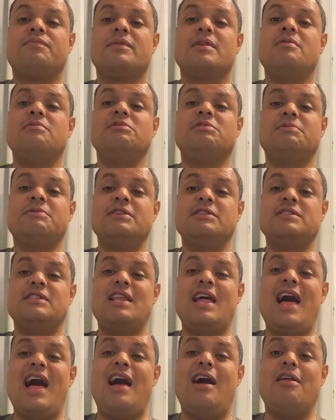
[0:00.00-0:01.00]
It was because of
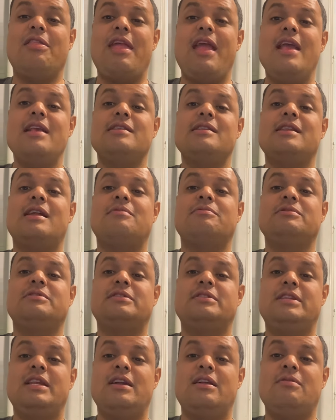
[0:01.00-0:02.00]
the holidays and I was
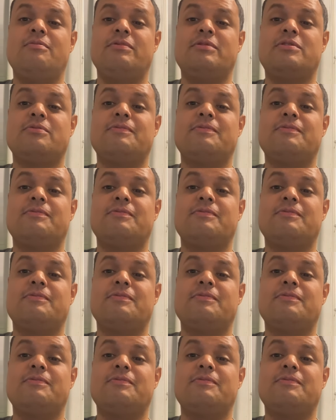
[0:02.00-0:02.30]
dealing with